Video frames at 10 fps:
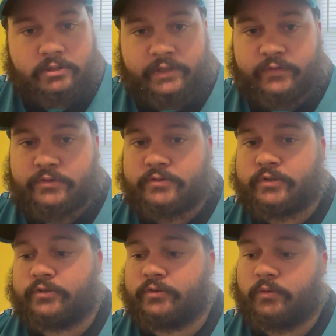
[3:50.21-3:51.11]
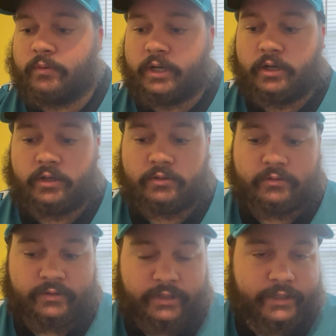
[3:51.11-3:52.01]
Defense was still doing well.
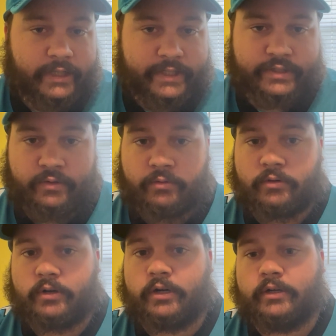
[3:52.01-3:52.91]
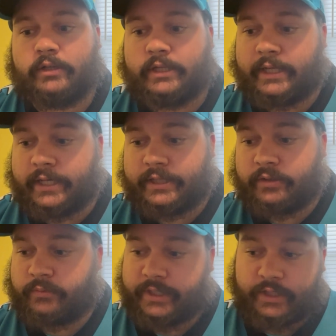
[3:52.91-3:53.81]
Then they score, and
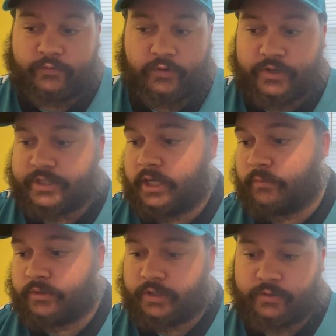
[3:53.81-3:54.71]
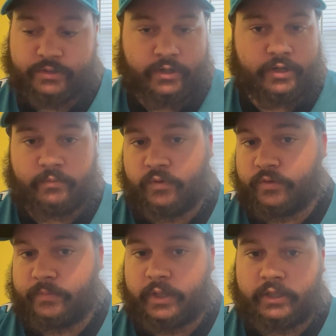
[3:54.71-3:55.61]
then we get a first down. We're now starting to move
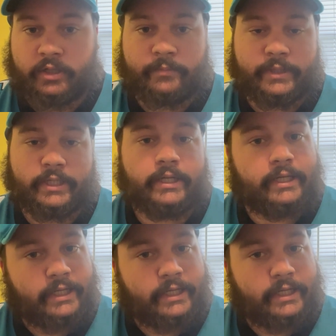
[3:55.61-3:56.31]
the ball a little bit.